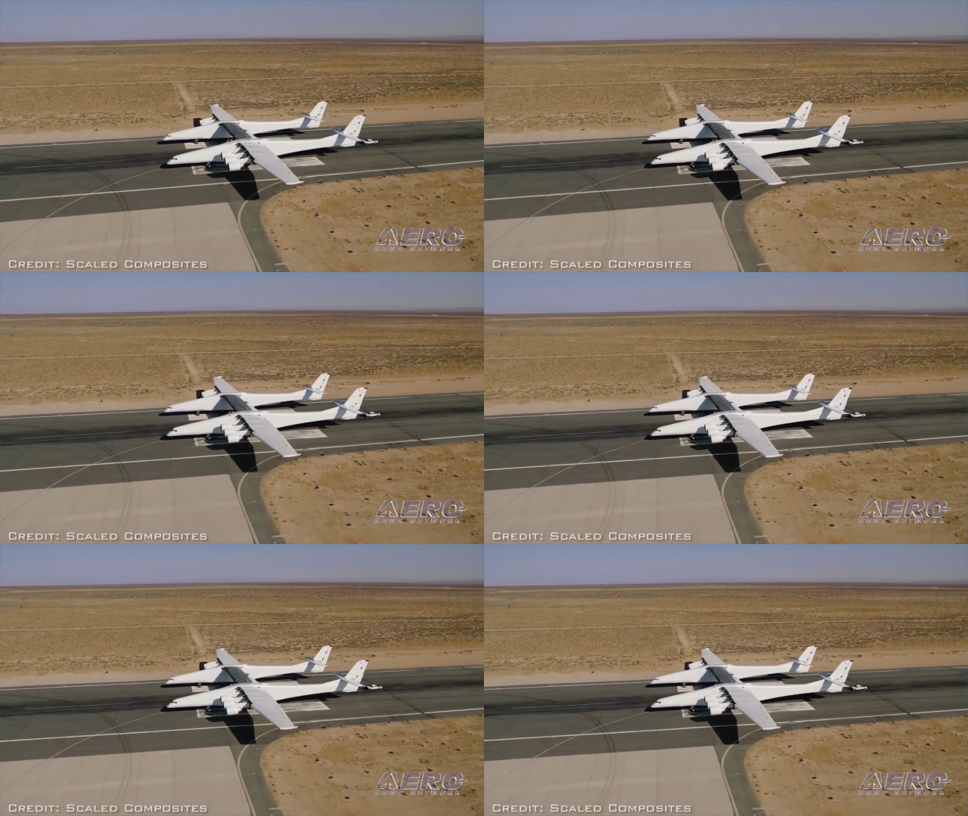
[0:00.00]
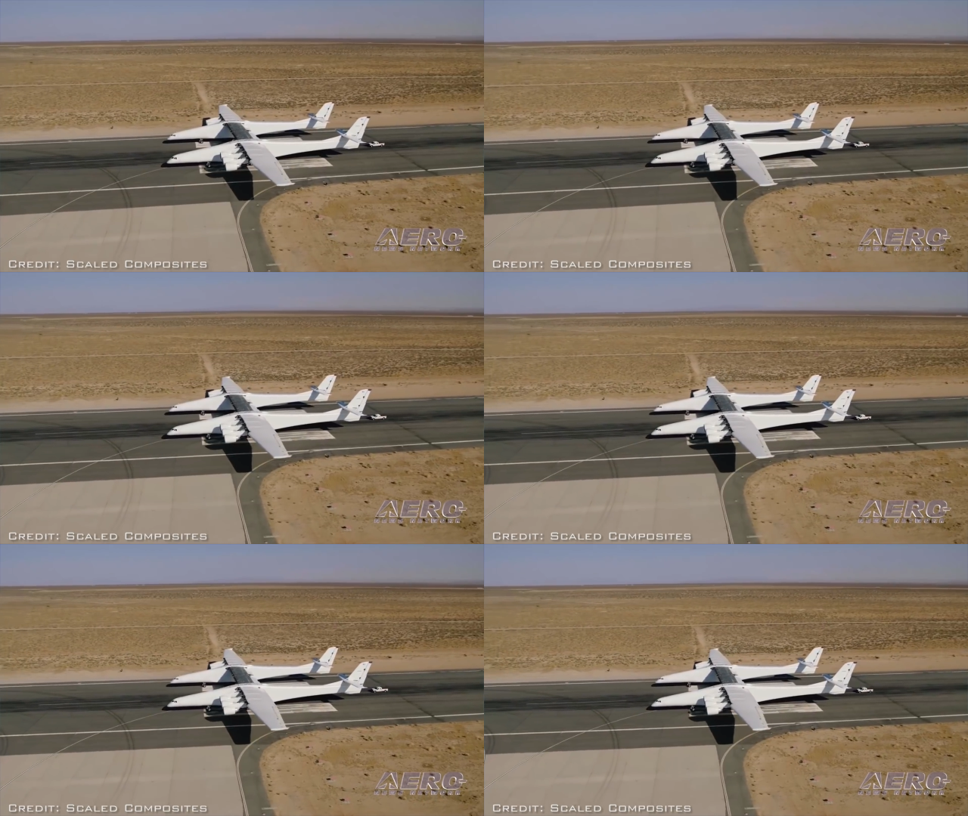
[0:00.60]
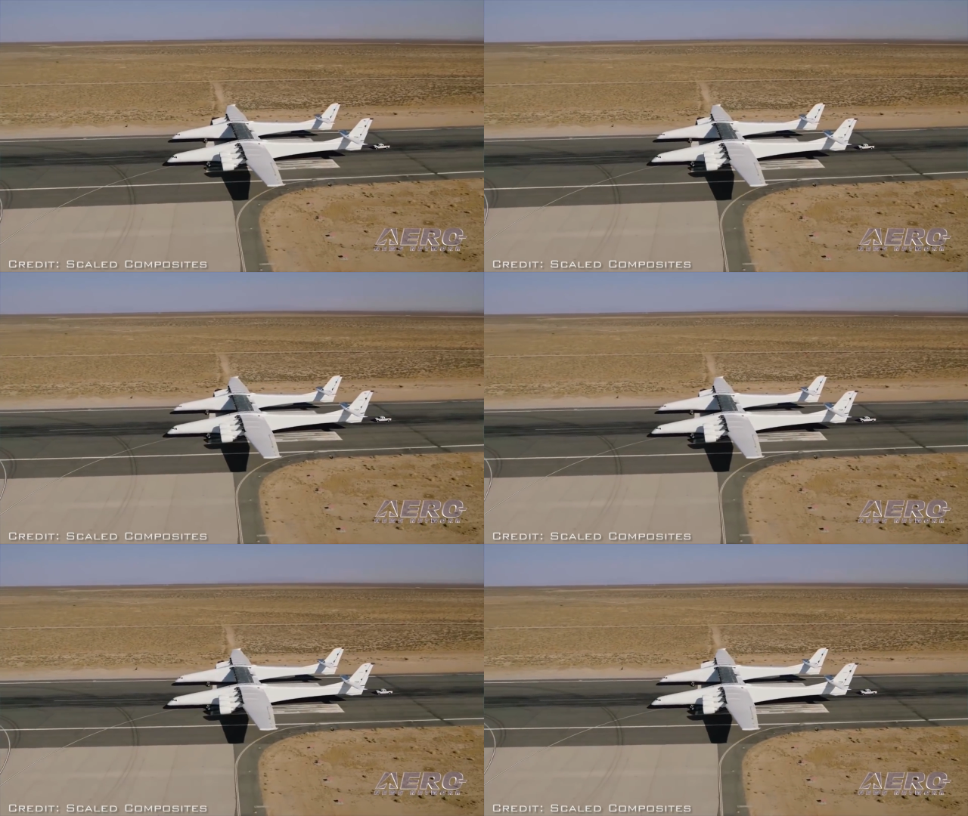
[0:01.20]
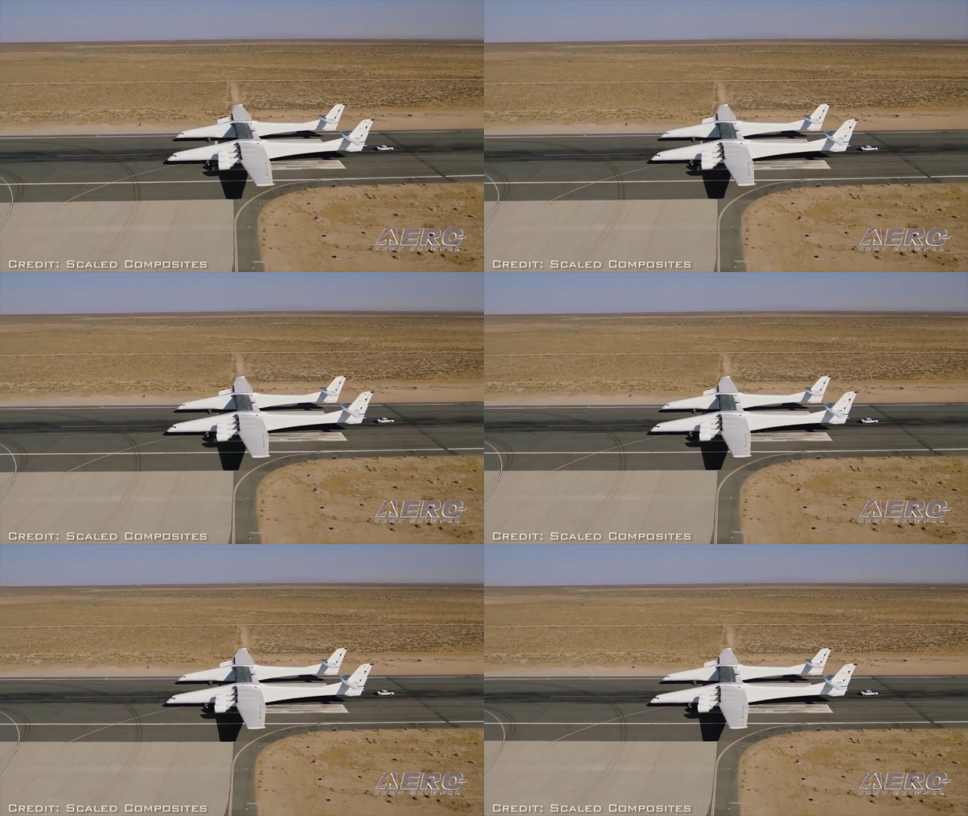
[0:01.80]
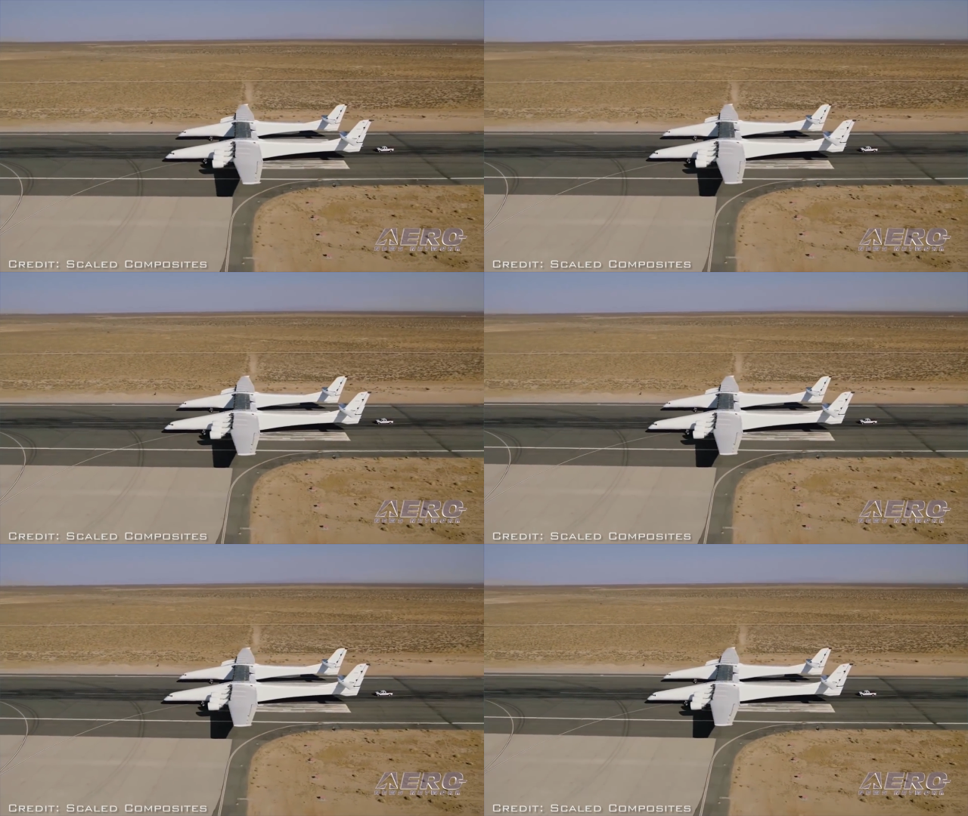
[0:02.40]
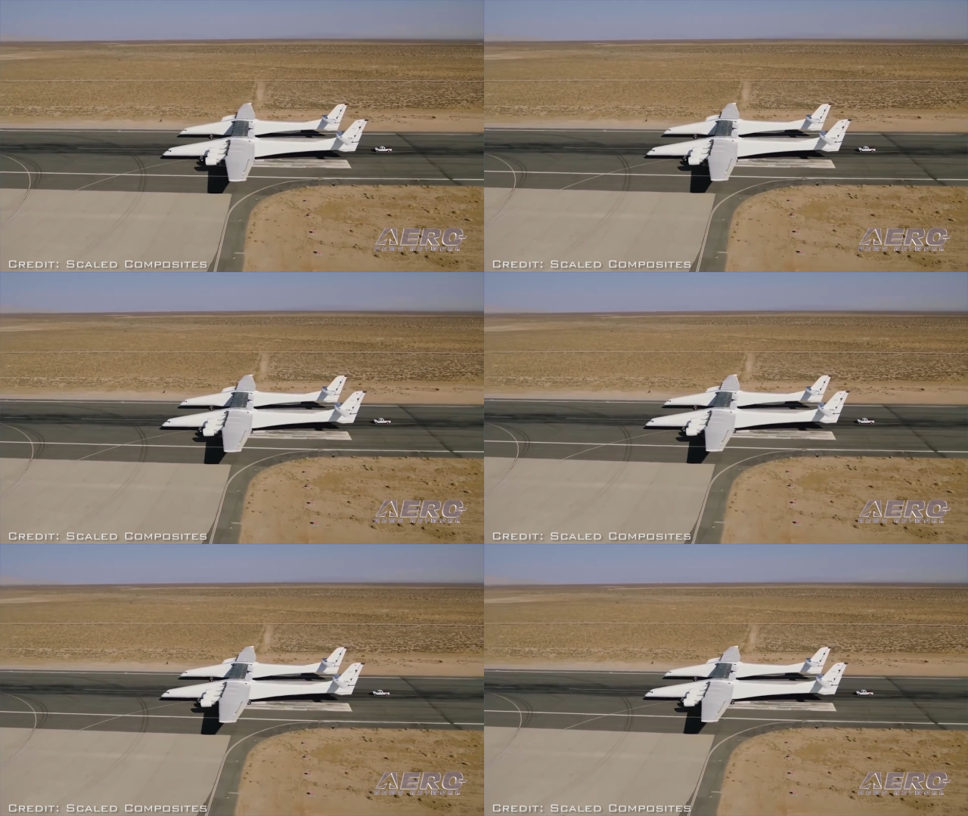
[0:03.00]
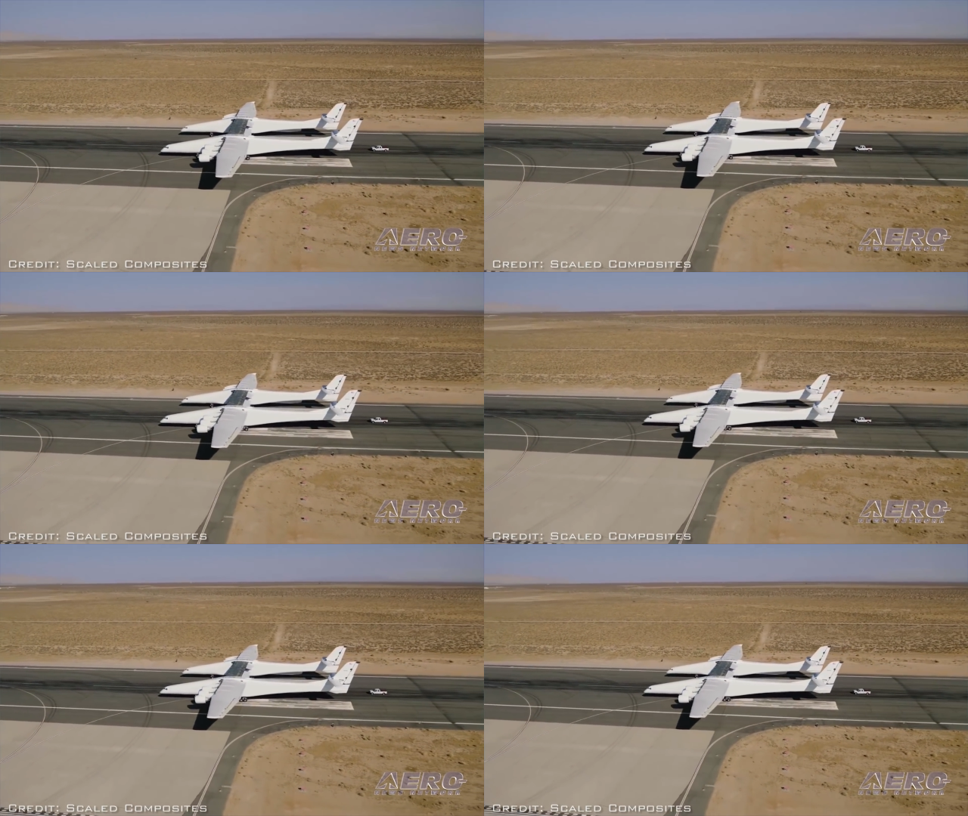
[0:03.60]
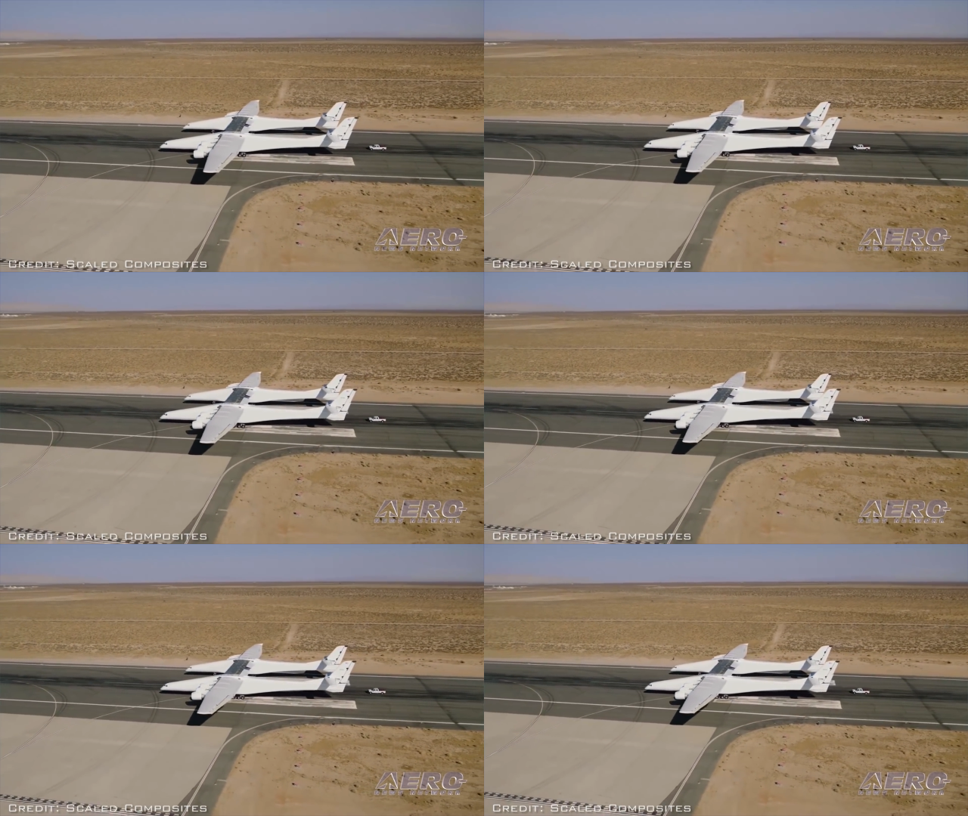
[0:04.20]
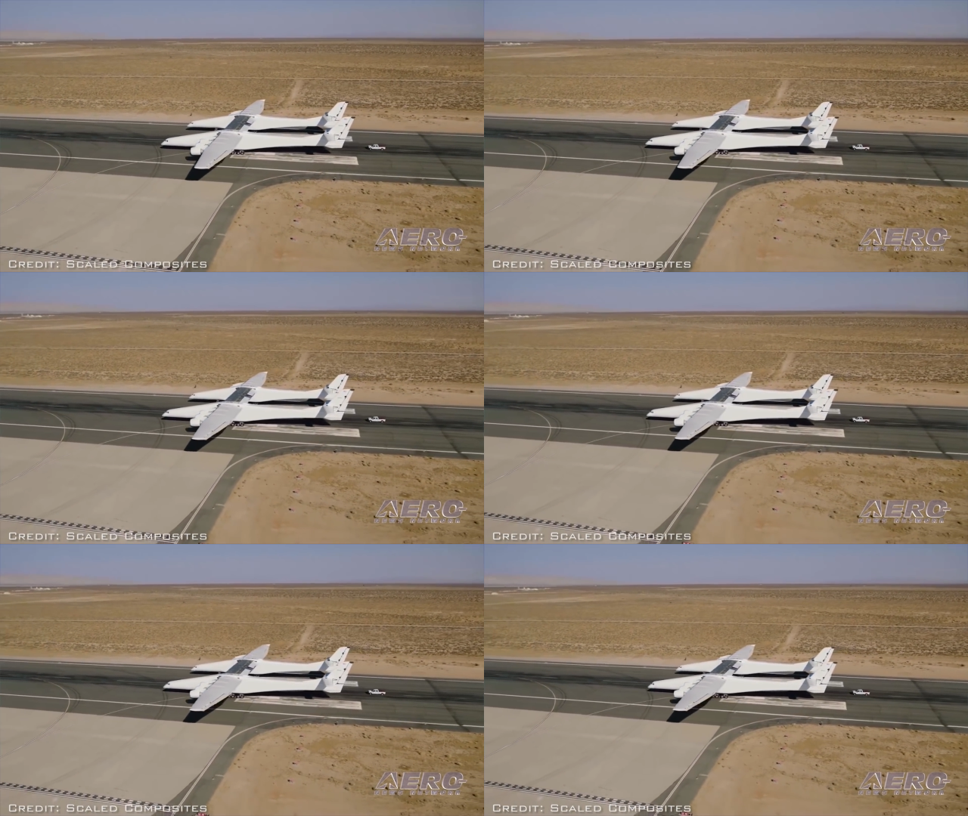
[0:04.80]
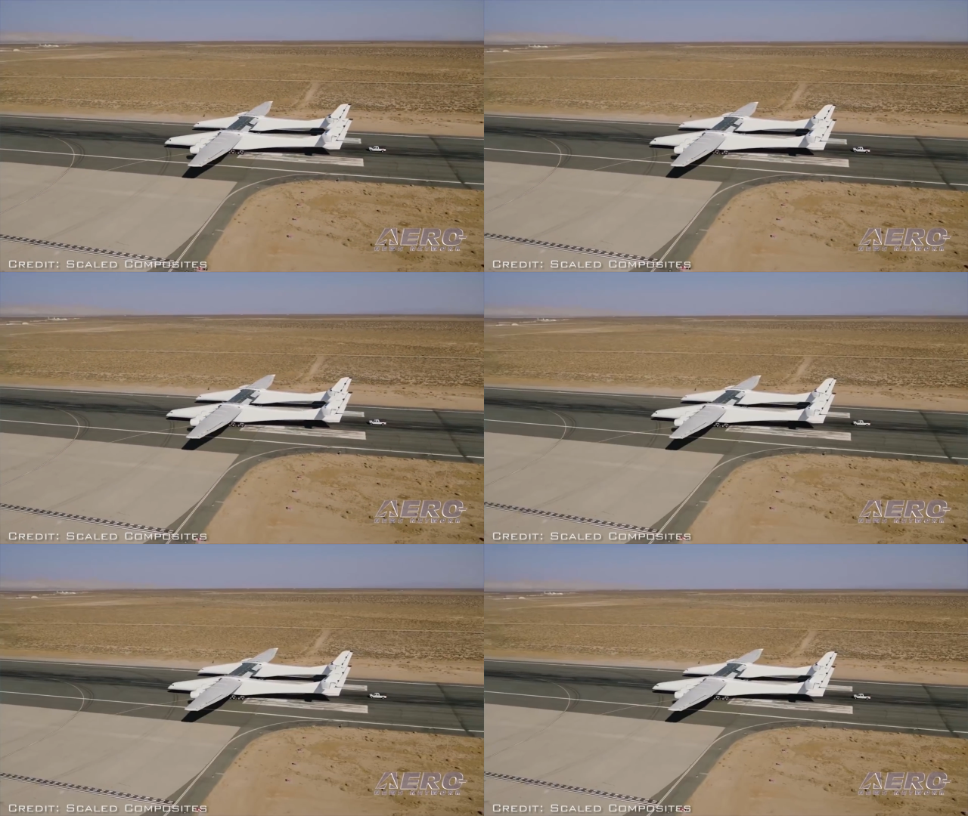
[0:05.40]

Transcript: [unreadable: no face in view]